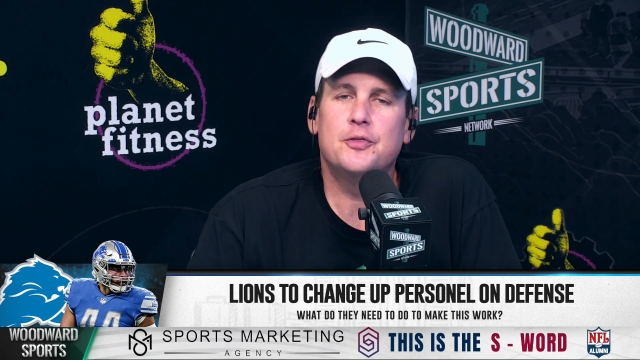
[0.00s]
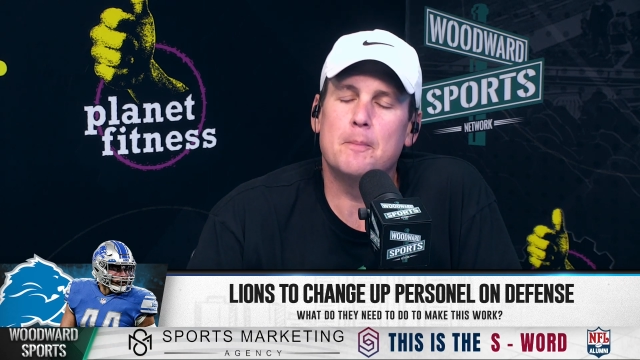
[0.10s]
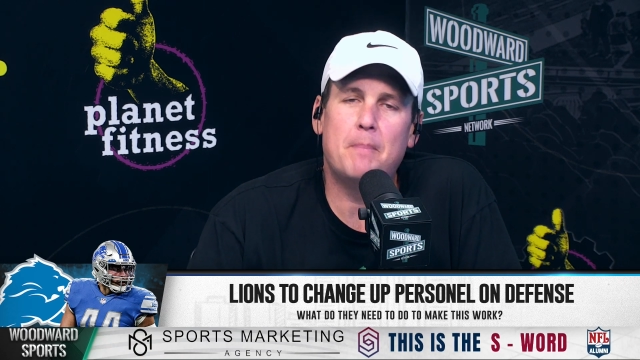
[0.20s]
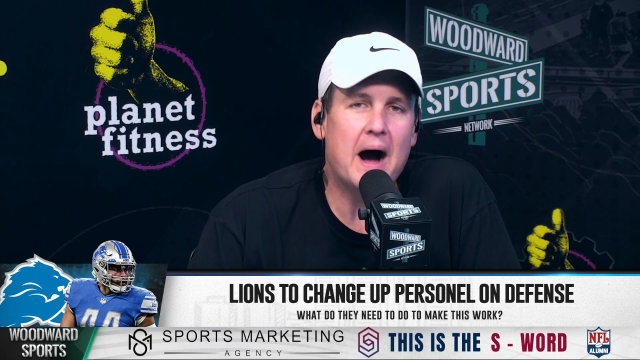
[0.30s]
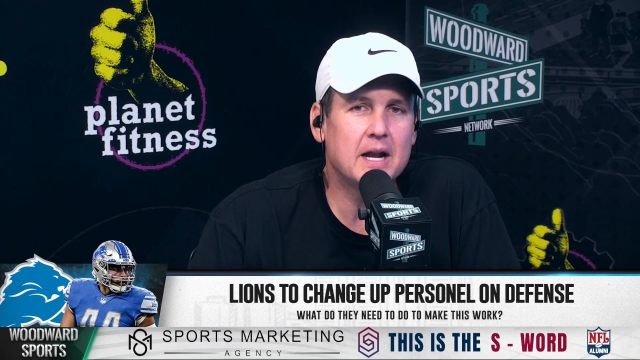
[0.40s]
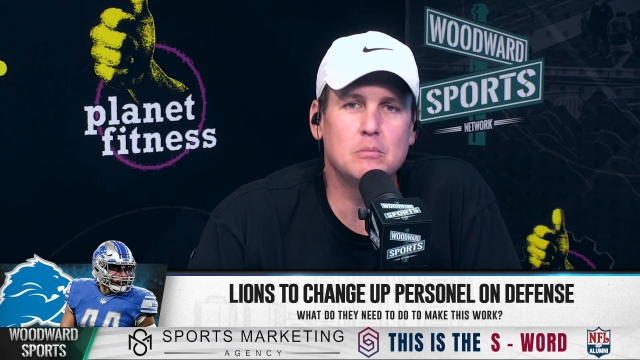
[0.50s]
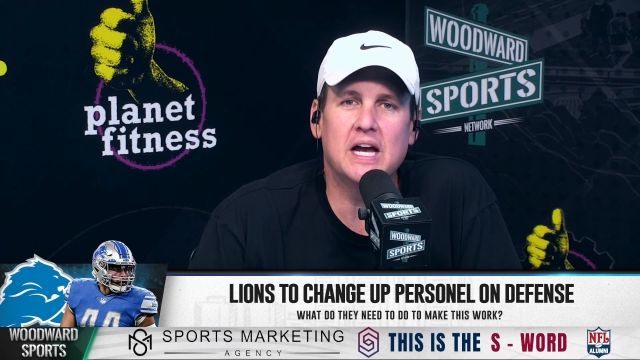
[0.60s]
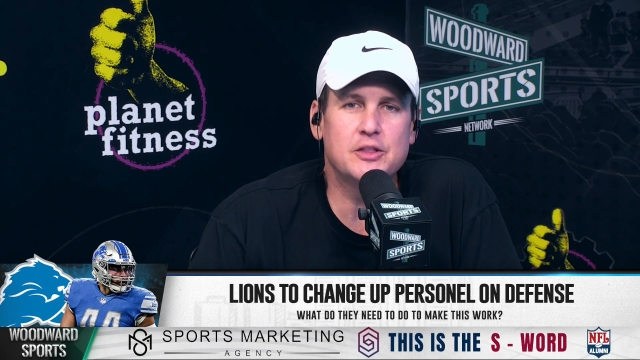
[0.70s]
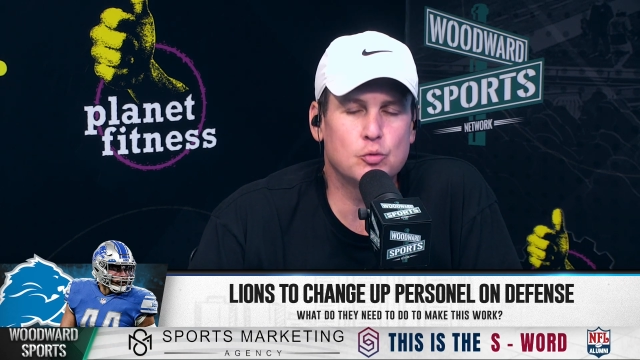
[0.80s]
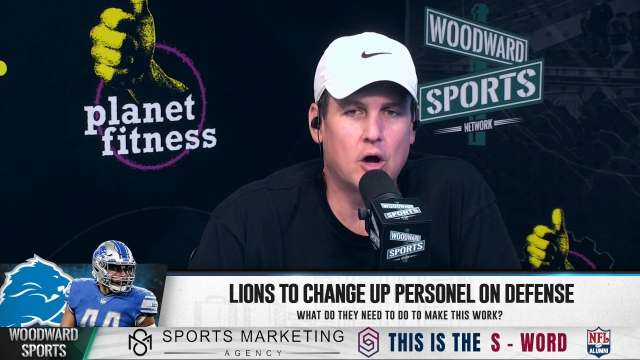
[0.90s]
the bottom
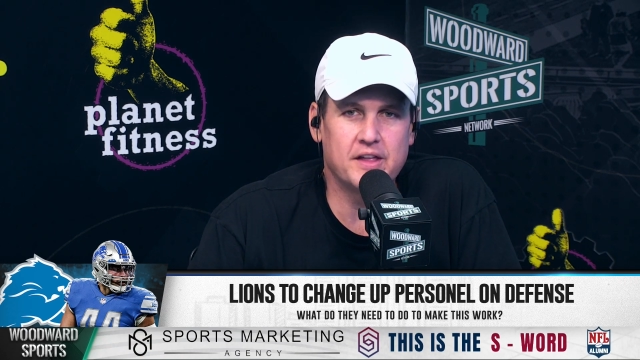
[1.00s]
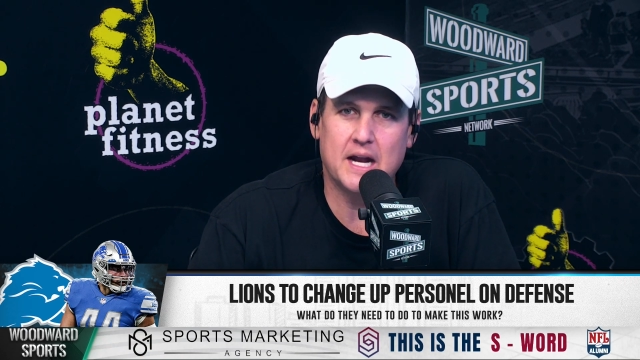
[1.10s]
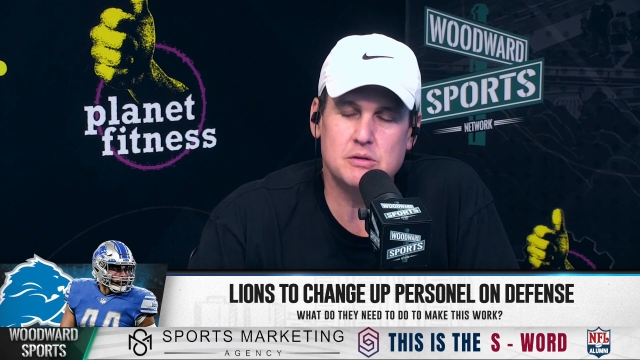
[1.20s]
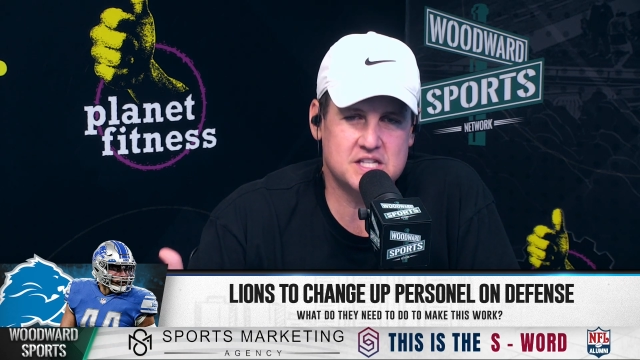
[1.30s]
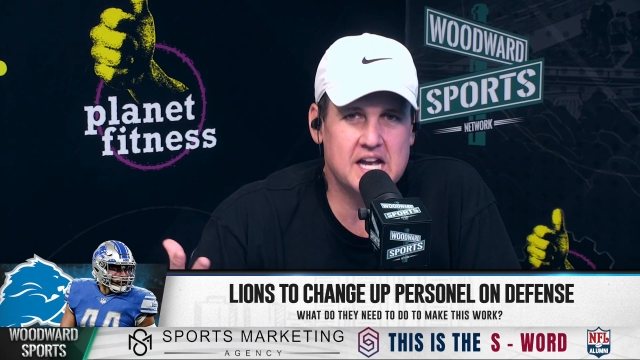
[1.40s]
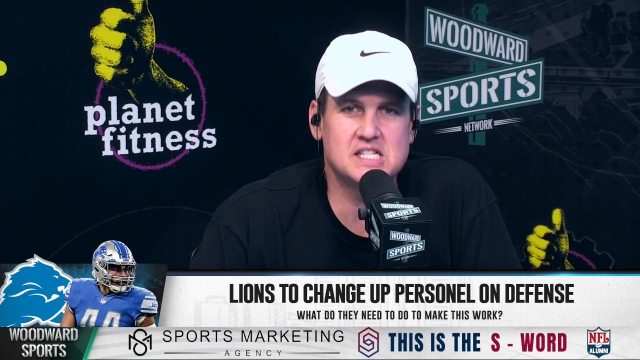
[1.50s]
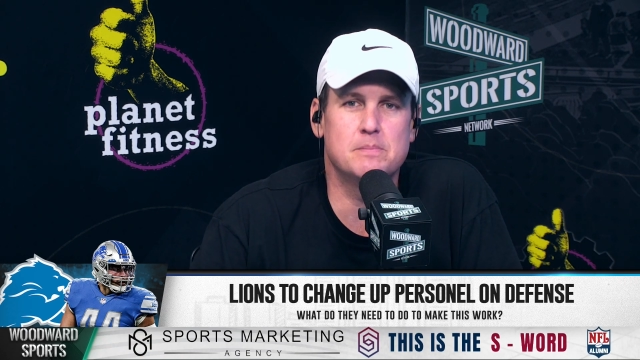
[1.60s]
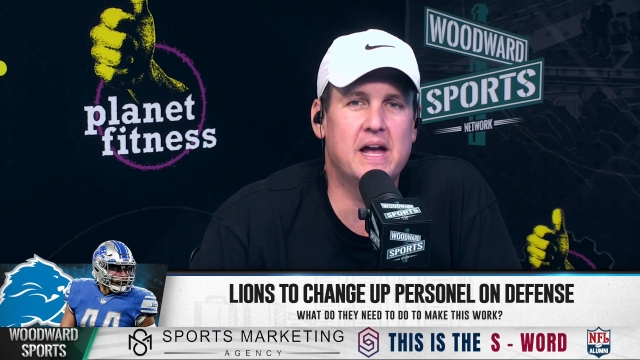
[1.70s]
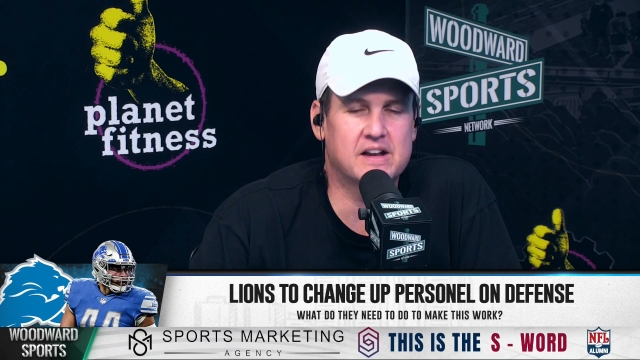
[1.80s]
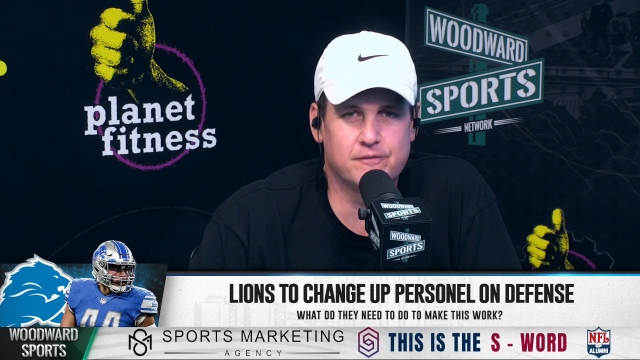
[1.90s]
line through all that i was
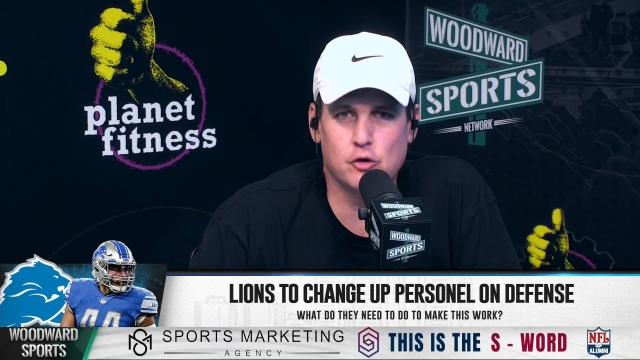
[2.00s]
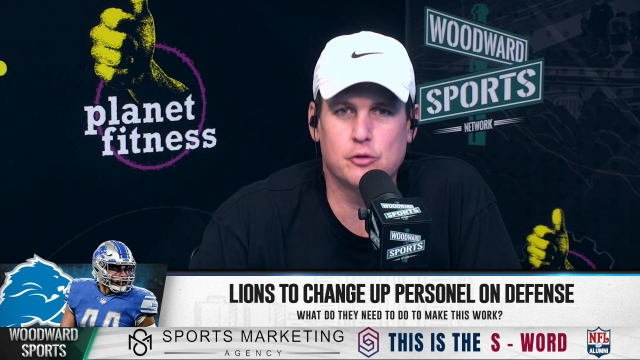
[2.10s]
texting back and